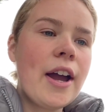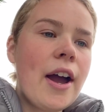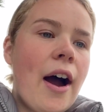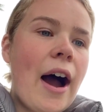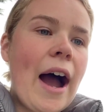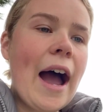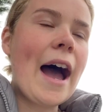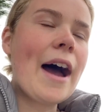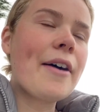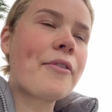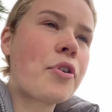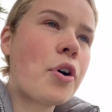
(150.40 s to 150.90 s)
I
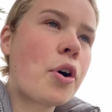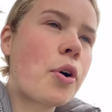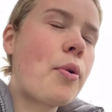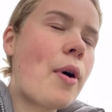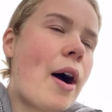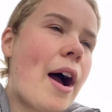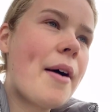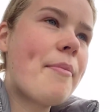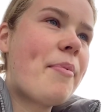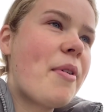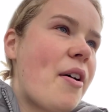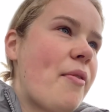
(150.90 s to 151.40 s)
have got
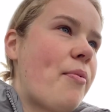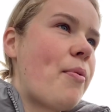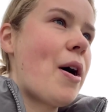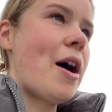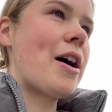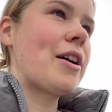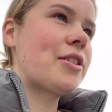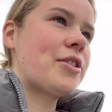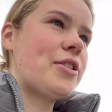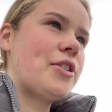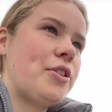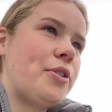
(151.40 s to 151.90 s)
quite a bit of
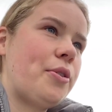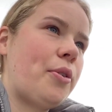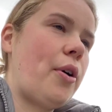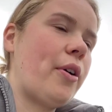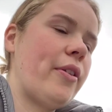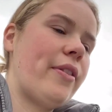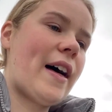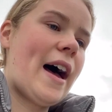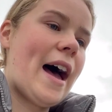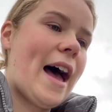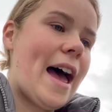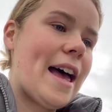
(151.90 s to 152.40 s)
work to do
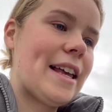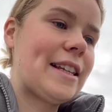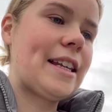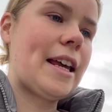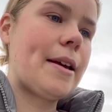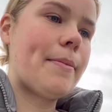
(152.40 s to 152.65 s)
on that essay